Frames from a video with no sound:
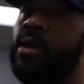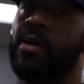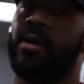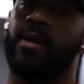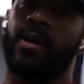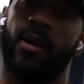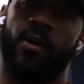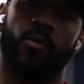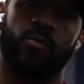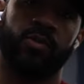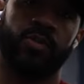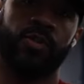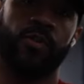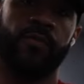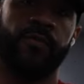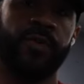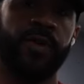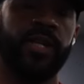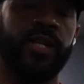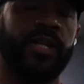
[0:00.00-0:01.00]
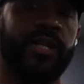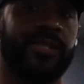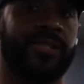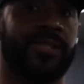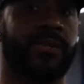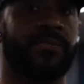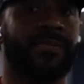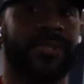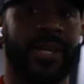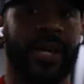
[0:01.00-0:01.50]
Now, what's so funny is
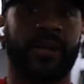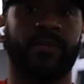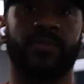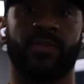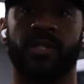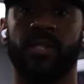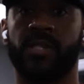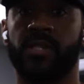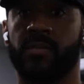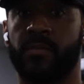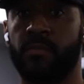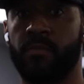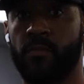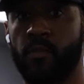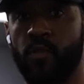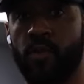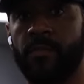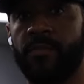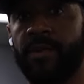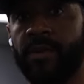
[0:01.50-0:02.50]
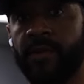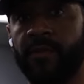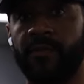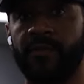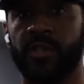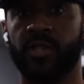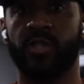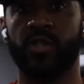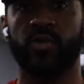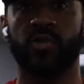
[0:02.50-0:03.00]
sometimes it's more
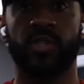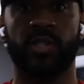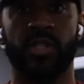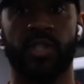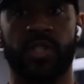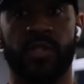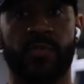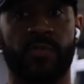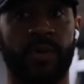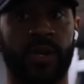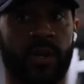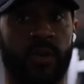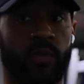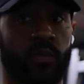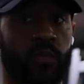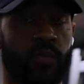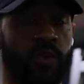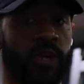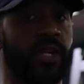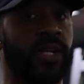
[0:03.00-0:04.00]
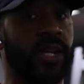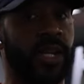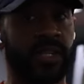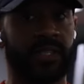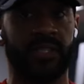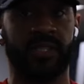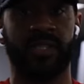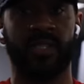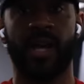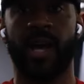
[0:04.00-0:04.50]
beneficial to just pick one
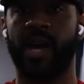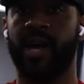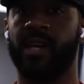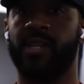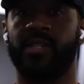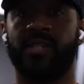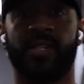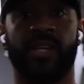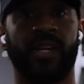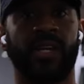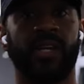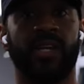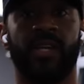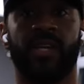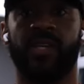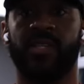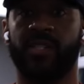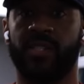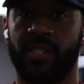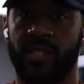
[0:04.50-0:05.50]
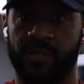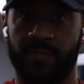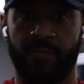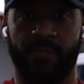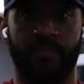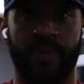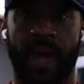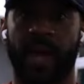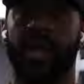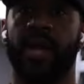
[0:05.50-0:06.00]
exercise and
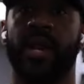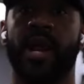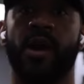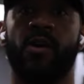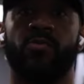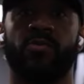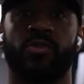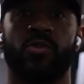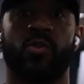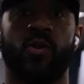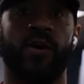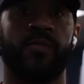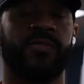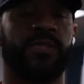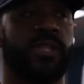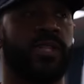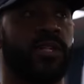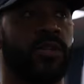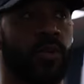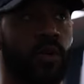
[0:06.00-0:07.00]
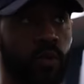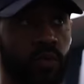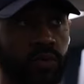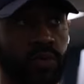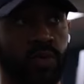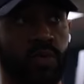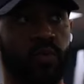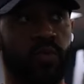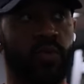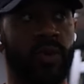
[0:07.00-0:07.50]
just bang it out. So I've seen old
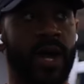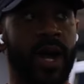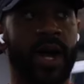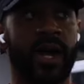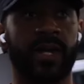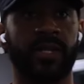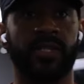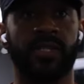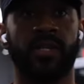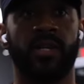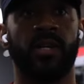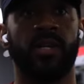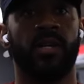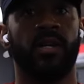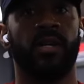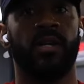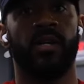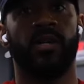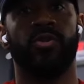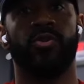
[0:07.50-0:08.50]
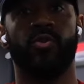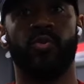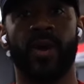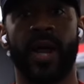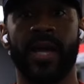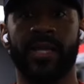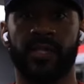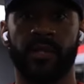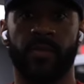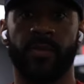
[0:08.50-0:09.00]
school guys do
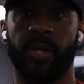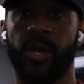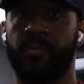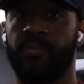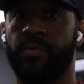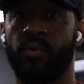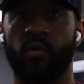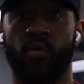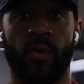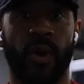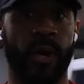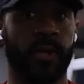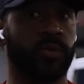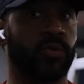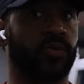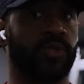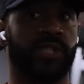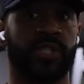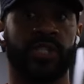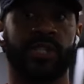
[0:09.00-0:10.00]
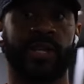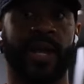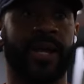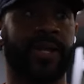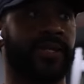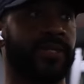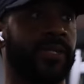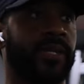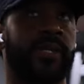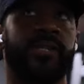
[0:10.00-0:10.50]
that. Some of their programs was just
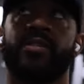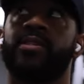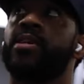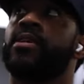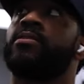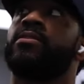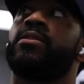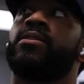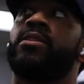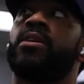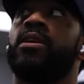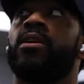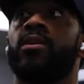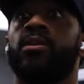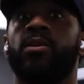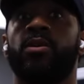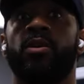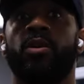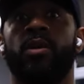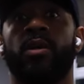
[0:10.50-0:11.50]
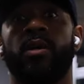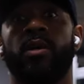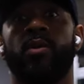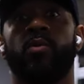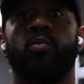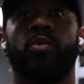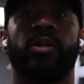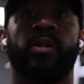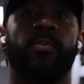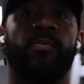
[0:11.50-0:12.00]
like 10 sets of 10
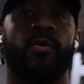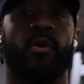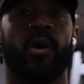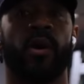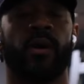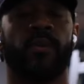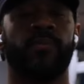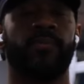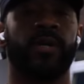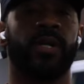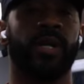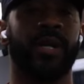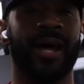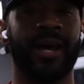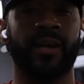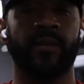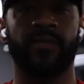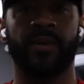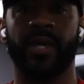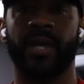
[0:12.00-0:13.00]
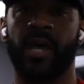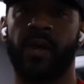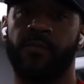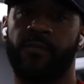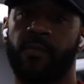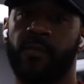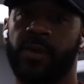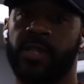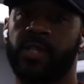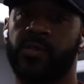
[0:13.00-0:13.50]
with the bar, but a lot of it came
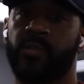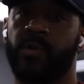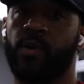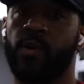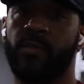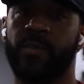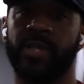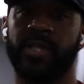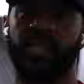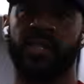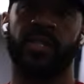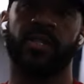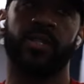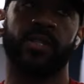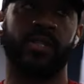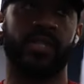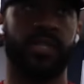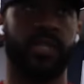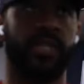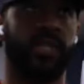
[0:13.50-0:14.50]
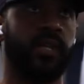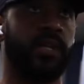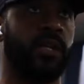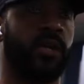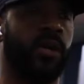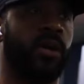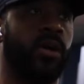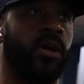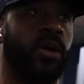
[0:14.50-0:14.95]
from experimenting to see